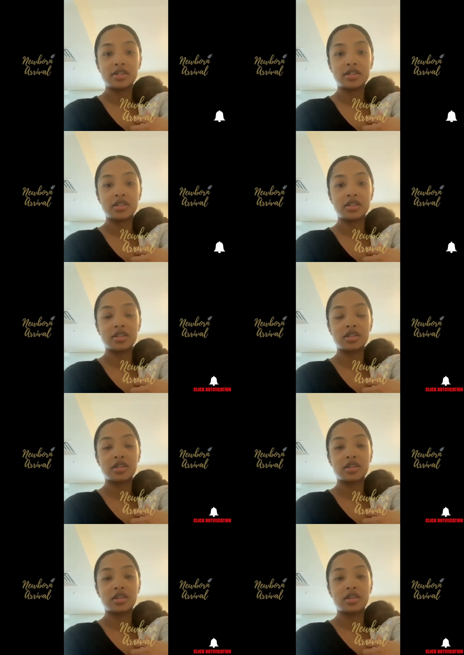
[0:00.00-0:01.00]

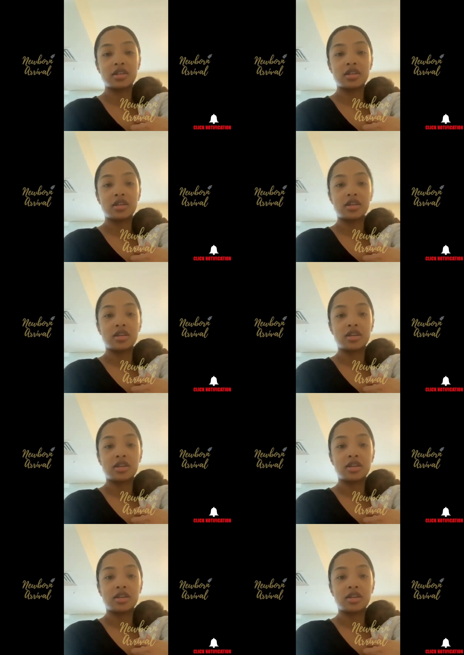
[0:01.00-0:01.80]
Nothing is said.